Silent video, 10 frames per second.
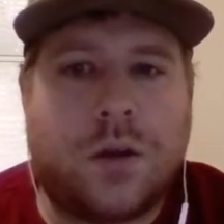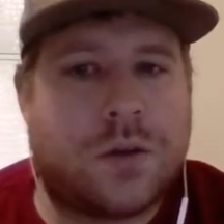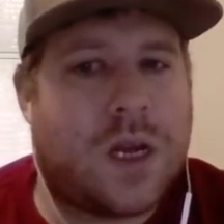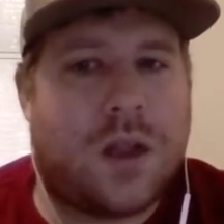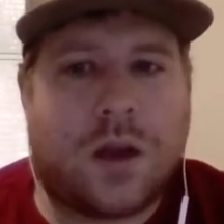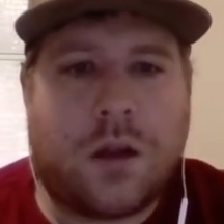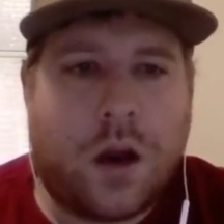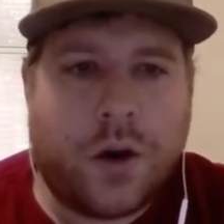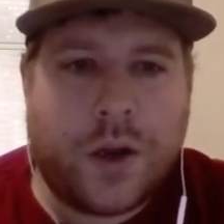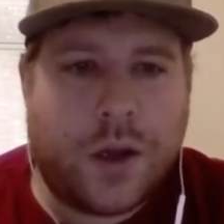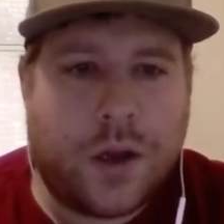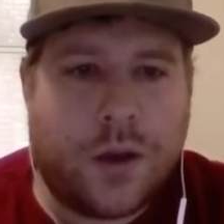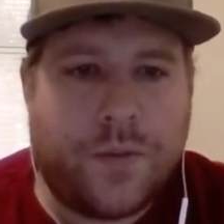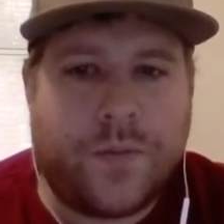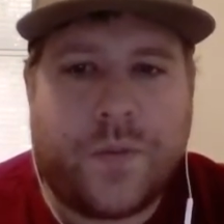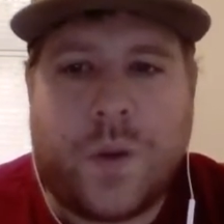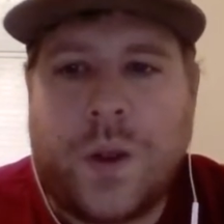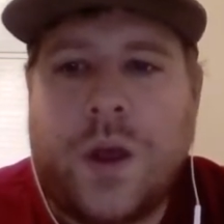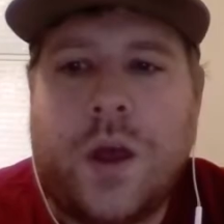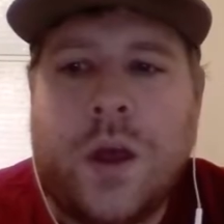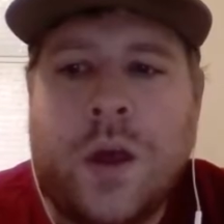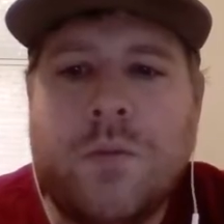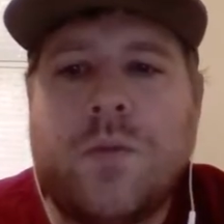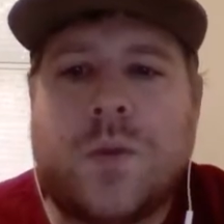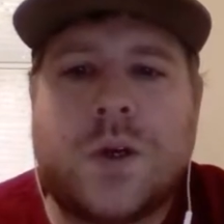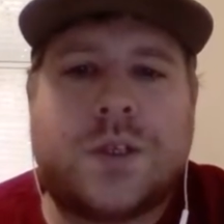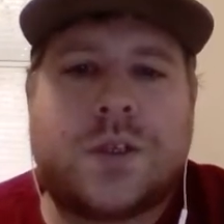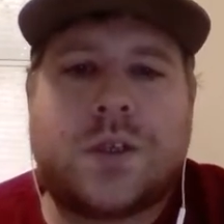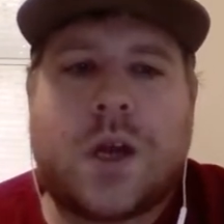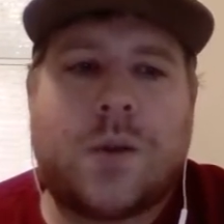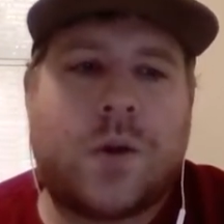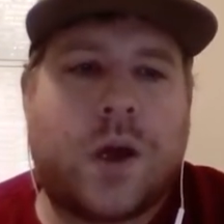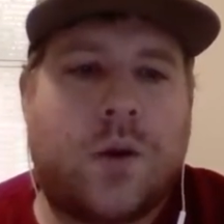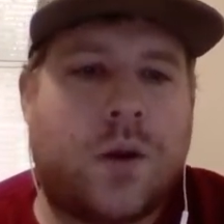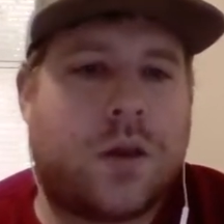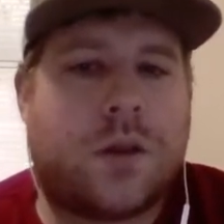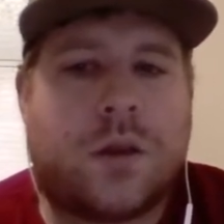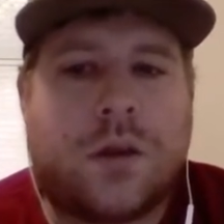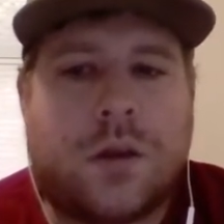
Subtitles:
it's kind of like a lottery ticket, which I'm okay with.